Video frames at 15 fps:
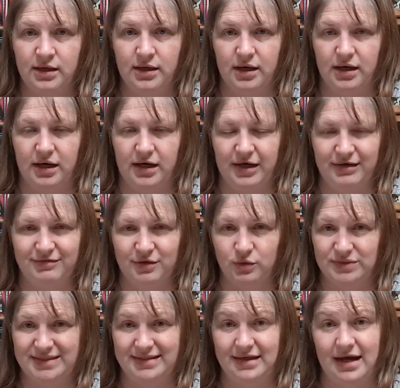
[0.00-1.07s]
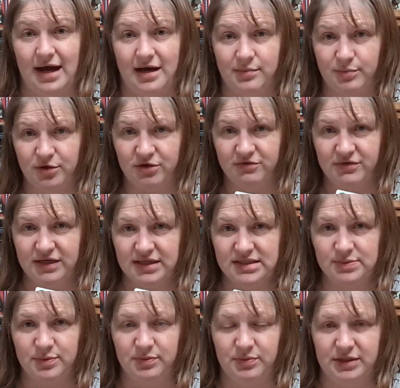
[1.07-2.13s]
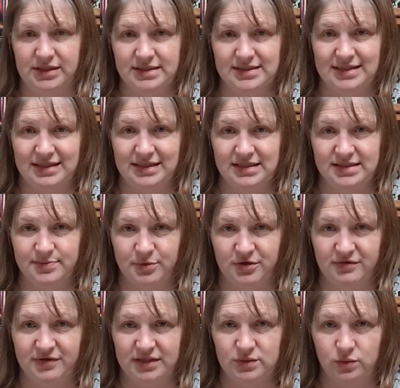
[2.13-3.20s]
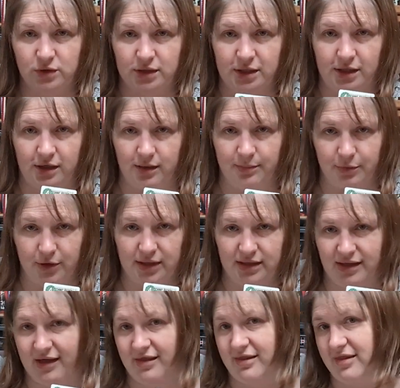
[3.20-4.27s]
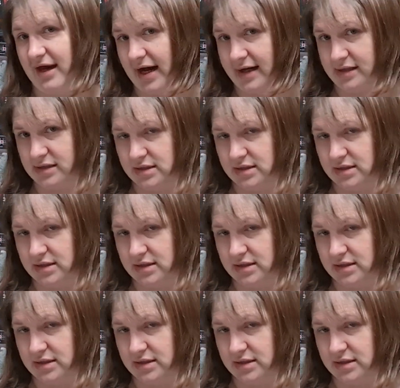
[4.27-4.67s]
if it was not perfect, but because it is perfect, we're going to upgrade like that.